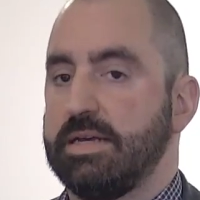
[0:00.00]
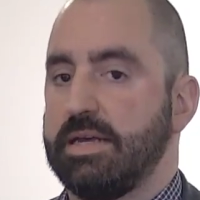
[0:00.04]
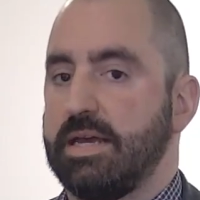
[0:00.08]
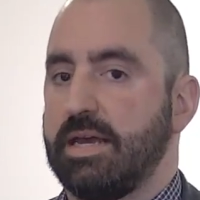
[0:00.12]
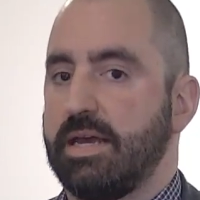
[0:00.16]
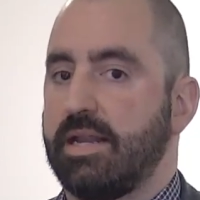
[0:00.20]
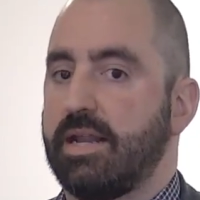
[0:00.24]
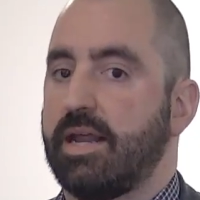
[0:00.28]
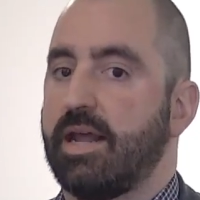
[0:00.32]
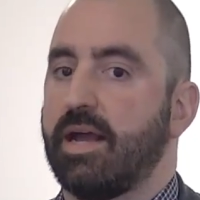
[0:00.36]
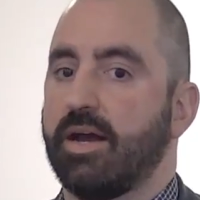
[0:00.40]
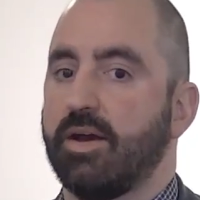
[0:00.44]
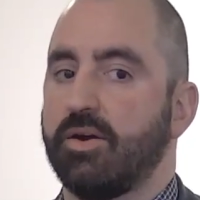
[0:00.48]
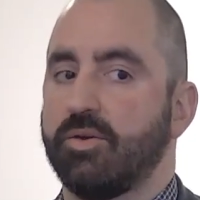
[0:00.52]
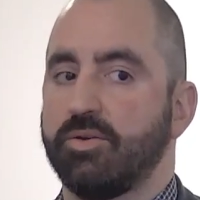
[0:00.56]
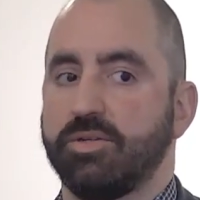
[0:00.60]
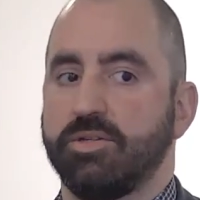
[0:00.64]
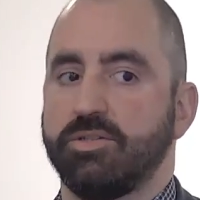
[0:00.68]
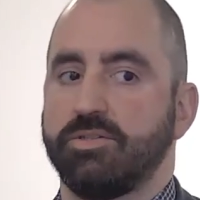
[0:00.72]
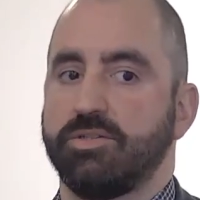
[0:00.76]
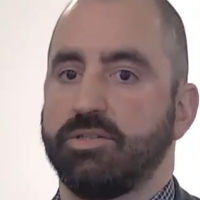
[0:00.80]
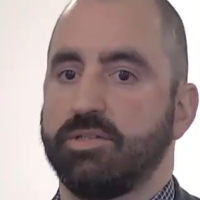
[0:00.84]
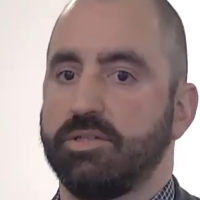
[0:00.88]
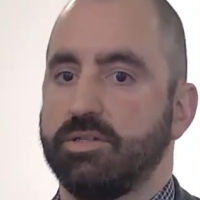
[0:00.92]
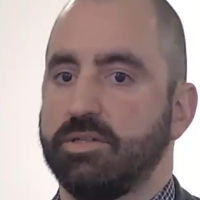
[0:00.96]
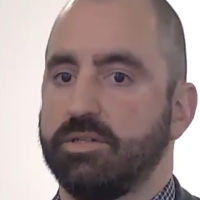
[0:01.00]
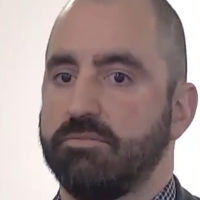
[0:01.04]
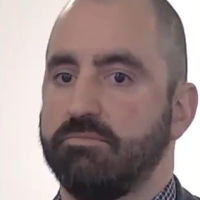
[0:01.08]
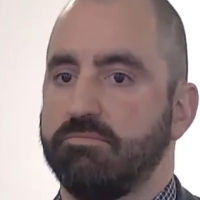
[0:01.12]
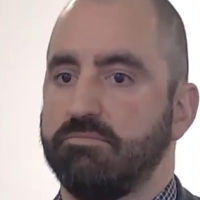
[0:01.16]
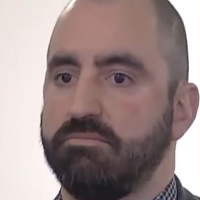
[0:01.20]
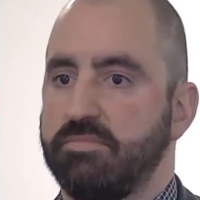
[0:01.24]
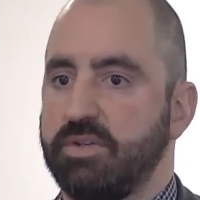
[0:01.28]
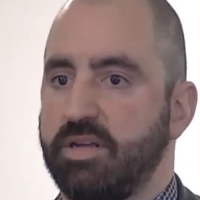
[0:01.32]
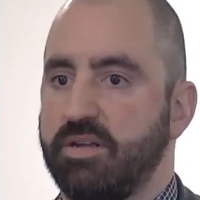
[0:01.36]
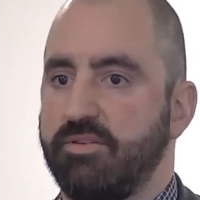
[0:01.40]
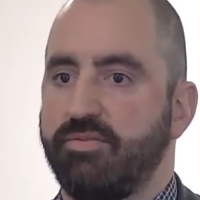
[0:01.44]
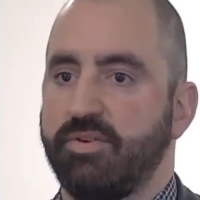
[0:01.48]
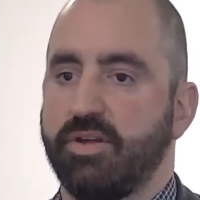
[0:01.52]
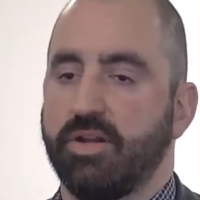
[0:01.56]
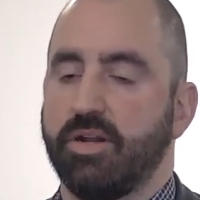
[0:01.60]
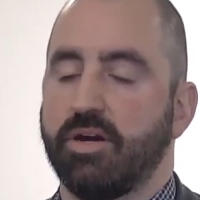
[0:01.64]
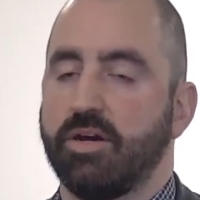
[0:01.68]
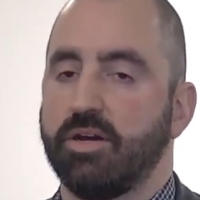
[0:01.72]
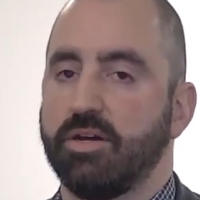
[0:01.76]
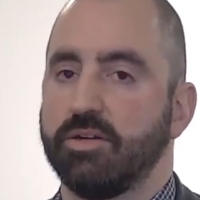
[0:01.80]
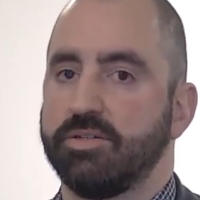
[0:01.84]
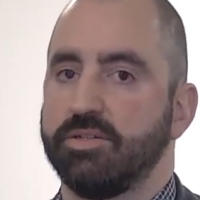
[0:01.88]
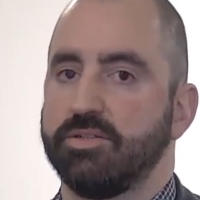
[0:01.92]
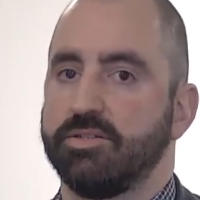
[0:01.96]
and how does the, if at
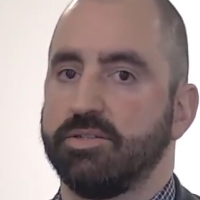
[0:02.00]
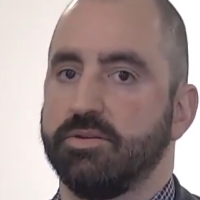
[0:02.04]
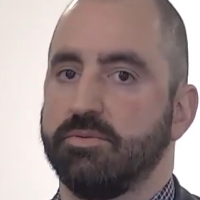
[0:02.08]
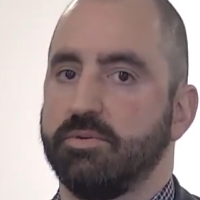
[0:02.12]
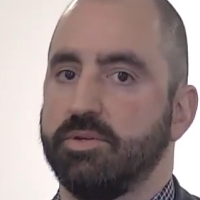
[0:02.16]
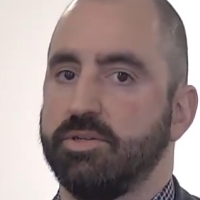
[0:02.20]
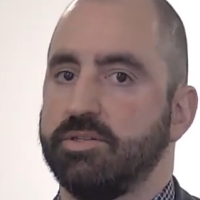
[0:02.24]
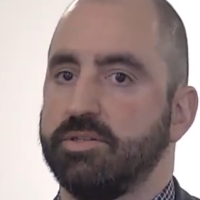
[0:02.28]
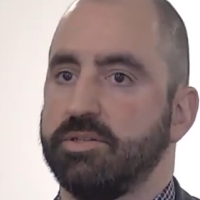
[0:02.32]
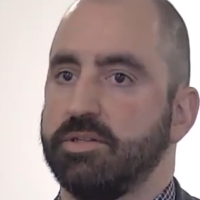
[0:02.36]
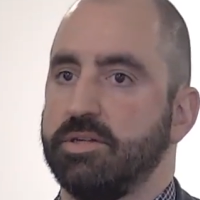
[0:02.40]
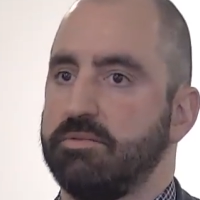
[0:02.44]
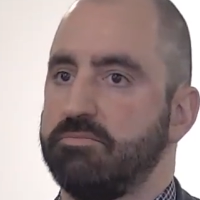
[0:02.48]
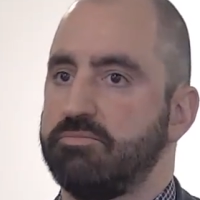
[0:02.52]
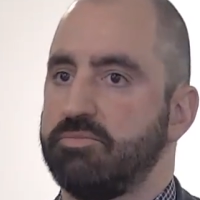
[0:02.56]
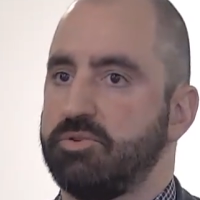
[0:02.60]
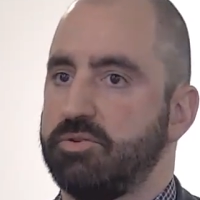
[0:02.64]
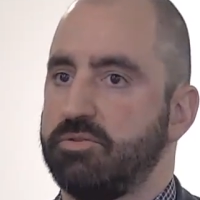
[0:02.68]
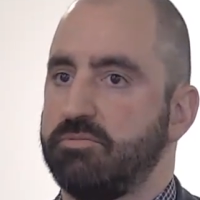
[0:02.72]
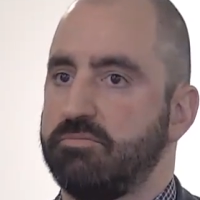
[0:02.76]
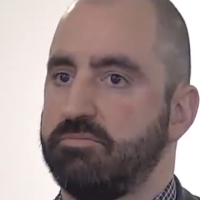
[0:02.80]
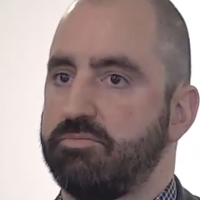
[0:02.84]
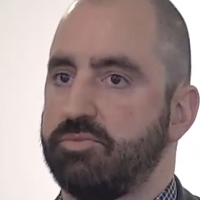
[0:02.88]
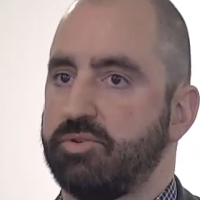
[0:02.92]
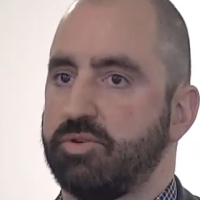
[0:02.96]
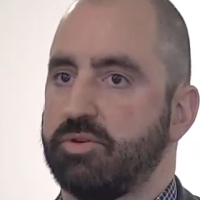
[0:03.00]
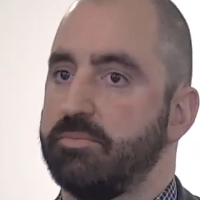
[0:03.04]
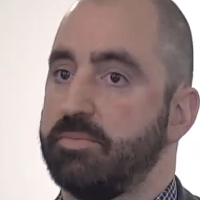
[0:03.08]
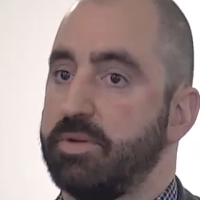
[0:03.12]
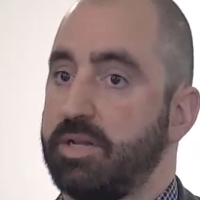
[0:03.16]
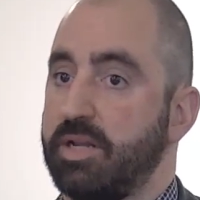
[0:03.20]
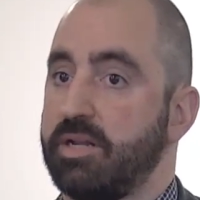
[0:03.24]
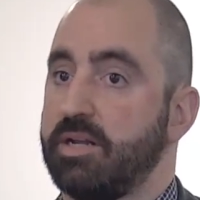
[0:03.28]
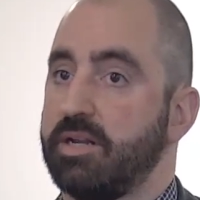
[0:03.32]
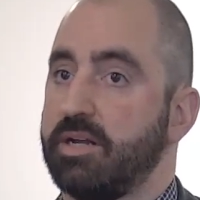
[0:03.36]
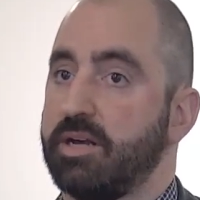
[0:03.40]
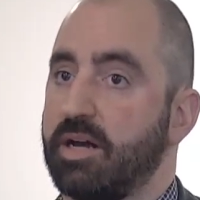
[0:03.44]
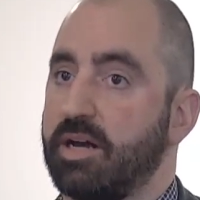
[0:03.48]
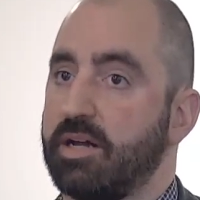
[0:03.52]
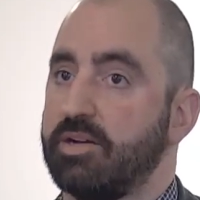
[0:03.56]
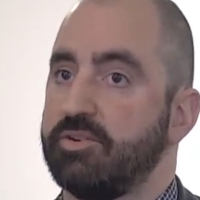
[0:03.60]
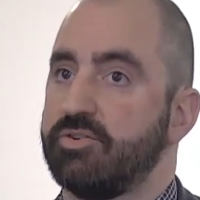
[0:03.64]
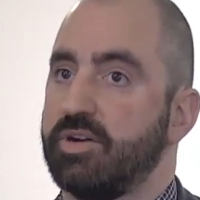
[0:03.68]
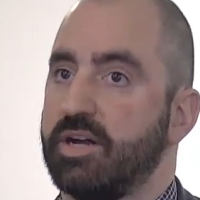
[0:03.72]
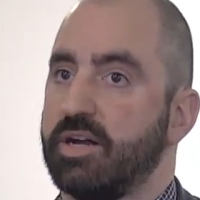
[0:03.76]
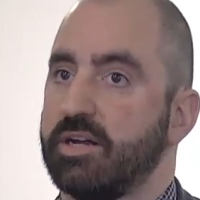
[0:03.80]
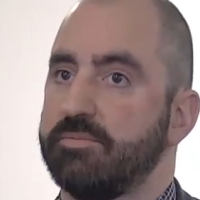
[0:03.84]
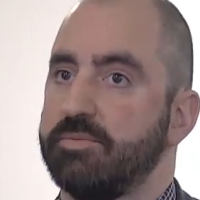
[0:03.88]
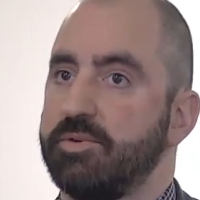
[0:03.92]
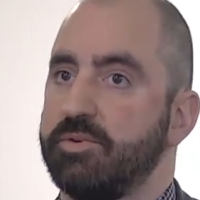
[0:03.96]
all, does the recently terminated
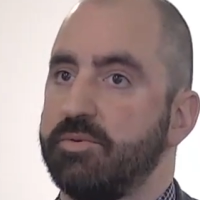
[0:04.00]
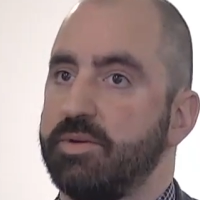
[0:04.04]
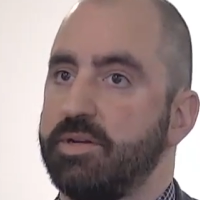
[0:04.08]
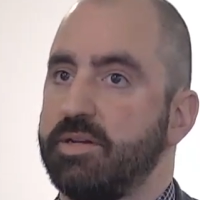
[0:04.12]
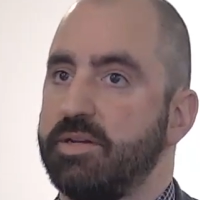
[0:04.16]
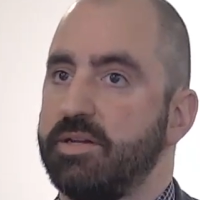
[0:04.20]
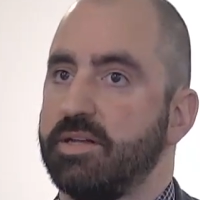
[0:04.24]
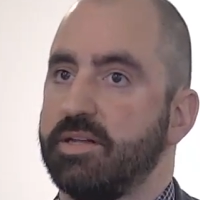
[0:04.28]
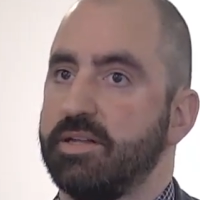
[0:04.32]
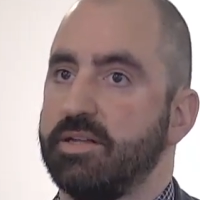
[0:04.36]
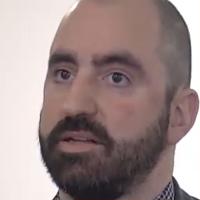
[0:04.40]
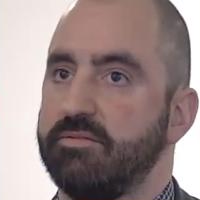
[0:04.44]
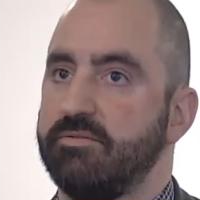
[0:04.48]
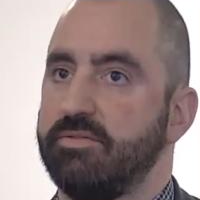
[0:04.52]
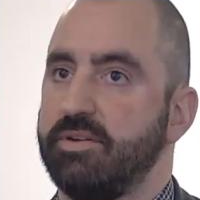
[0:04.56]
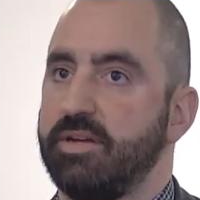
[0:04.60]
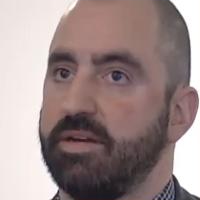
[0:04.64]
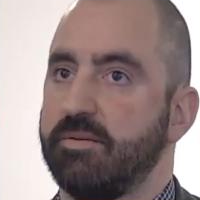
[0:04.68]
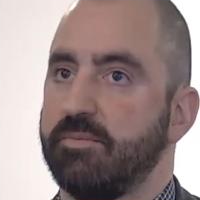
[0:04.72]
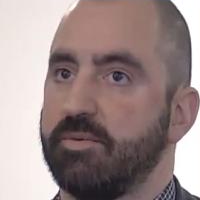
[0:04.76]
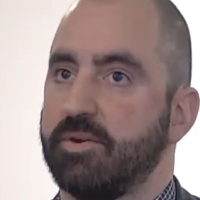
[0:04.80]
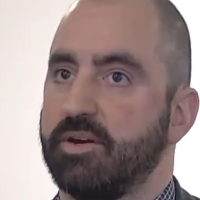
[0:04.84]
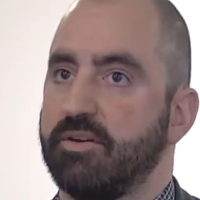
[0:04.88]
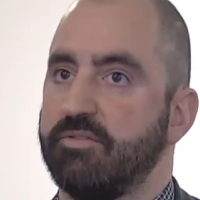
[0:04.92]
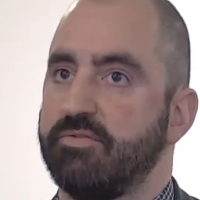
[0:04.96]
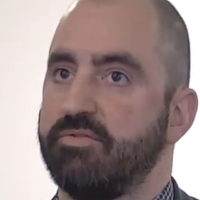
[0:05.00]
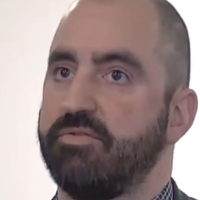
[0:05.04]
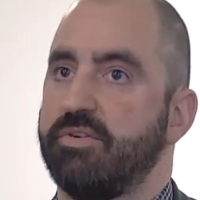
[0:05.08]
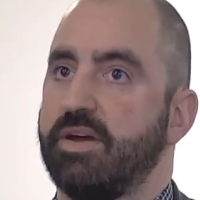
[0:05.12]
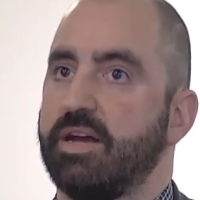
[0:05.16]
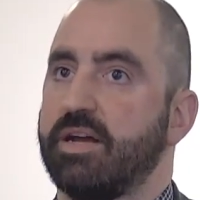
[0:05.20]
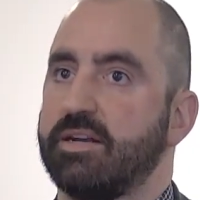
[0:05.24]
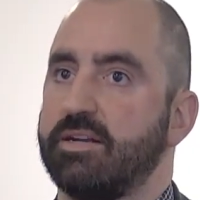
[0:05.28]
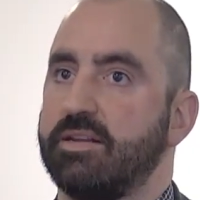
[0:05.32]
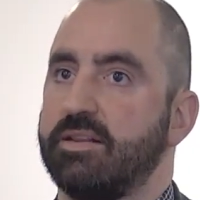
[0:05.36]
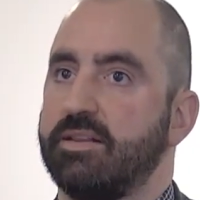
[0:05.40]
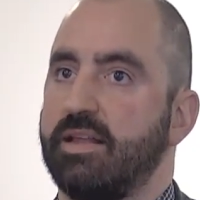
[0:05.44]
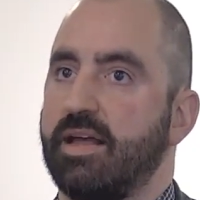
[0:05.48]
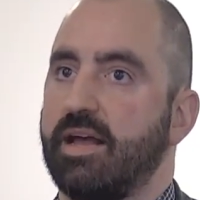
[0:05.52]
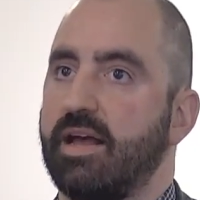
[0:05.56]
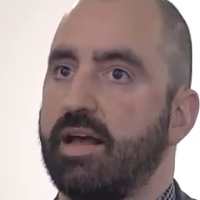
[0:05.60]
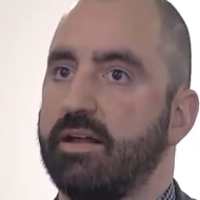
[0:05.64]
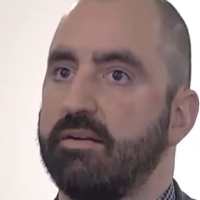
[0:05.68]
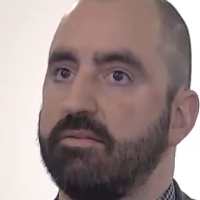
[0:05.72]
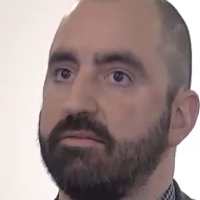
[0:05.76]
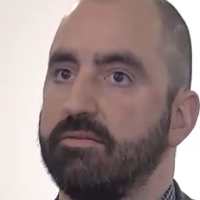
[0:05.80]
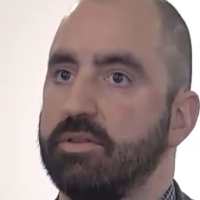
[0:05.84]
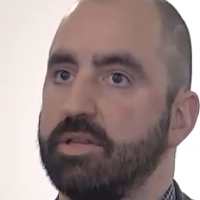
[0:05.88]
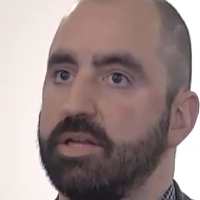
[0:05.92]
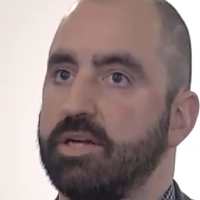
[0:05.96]
contract between Dell and VMware affect
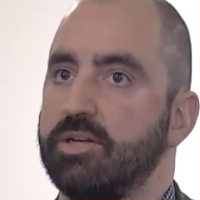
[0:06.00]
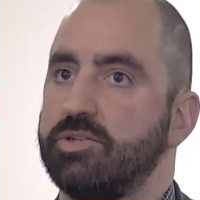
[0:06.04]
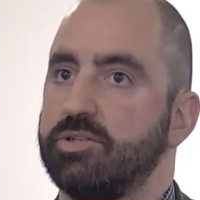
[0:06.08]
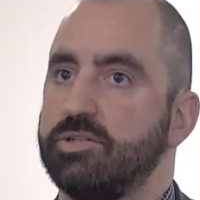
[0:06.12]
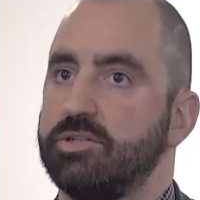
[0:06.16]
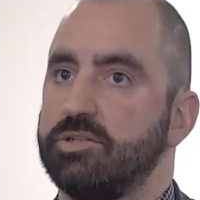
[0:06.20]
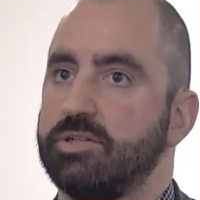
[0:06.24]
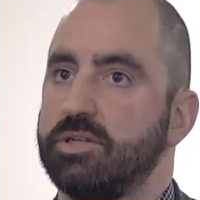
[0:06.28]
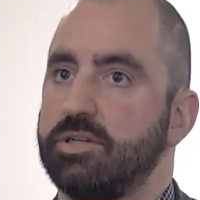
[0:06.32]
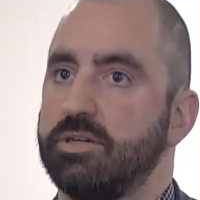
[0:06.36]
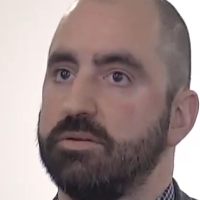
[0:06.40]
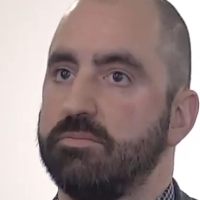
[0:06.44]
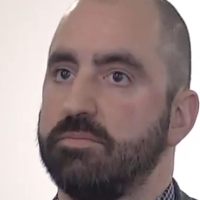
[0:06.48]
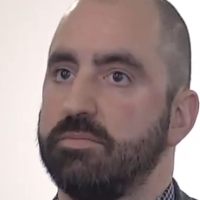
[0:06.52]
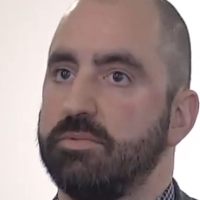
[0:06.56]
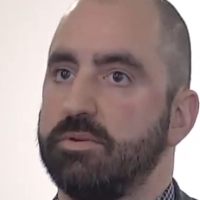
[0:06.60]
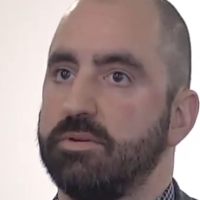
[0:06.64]
that relationship?